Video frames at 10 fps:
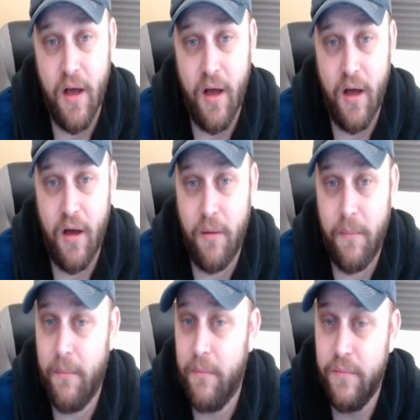
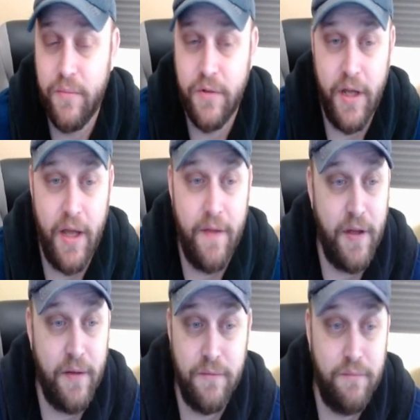And
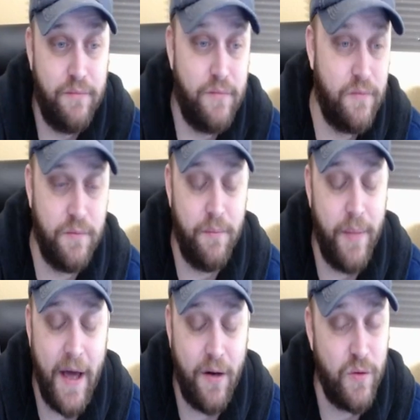then
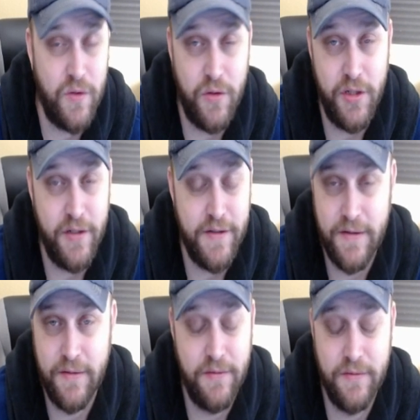battles are
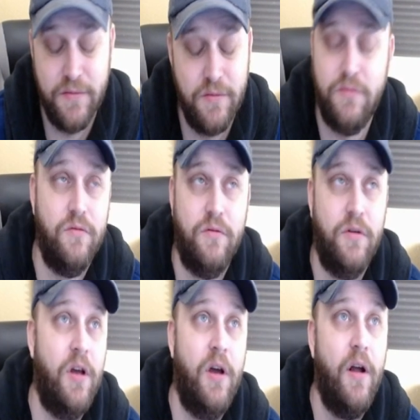just,
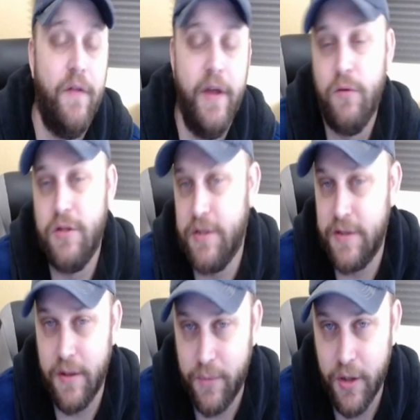it was
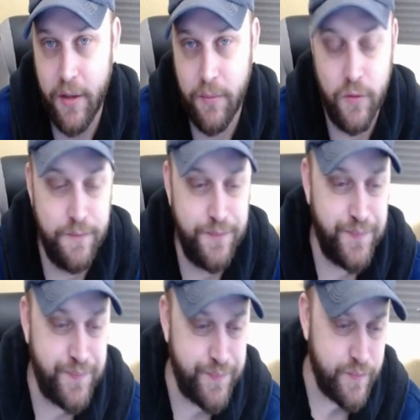just unplayable.
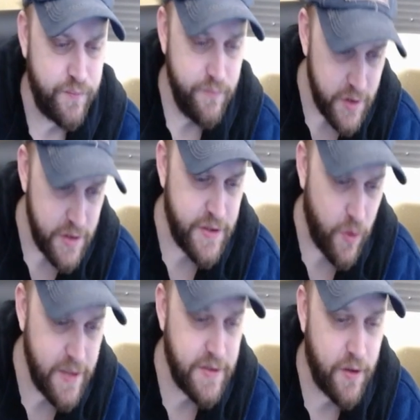
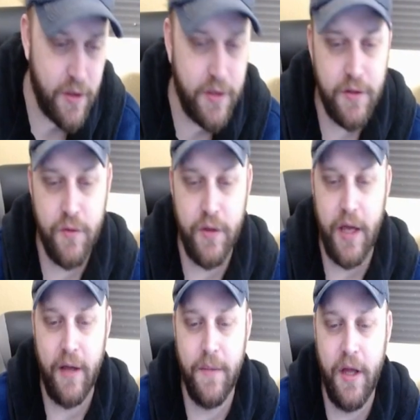So I started a new
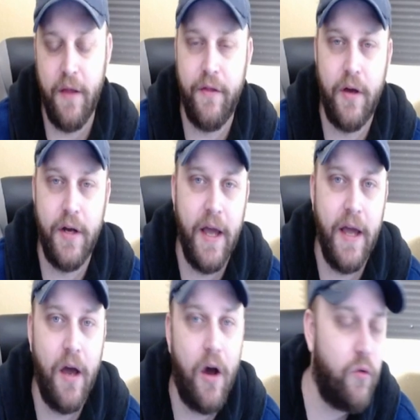game and thought,
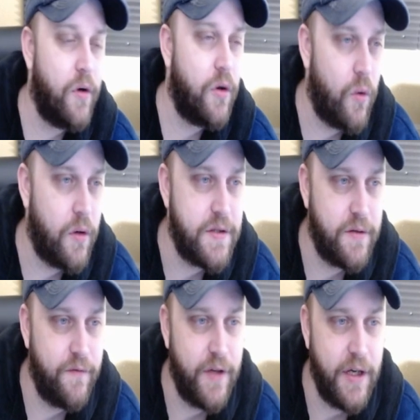hey, I'll record
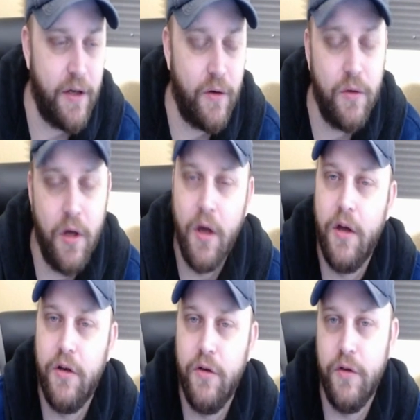some video,
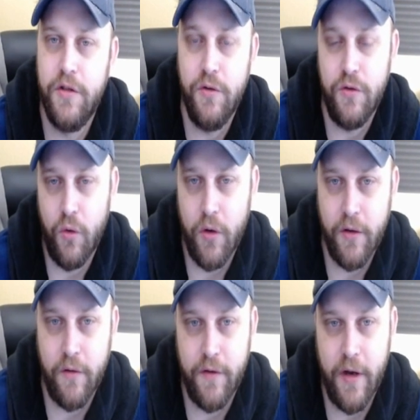do the
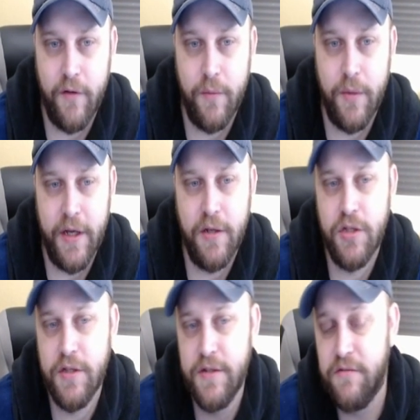tutorial for everybody, and
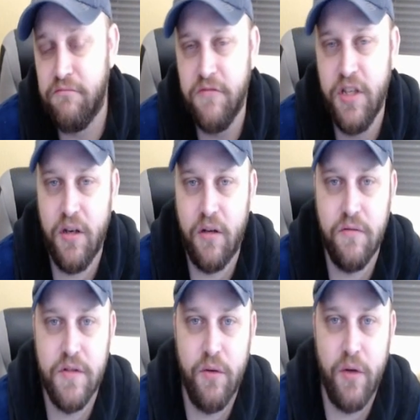just,
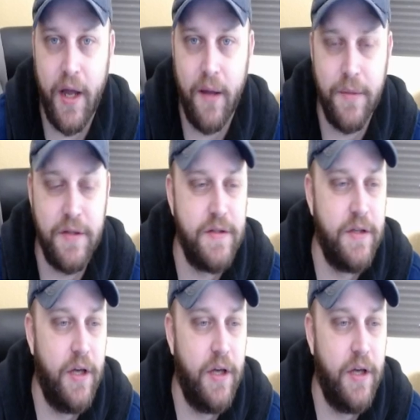see what happens.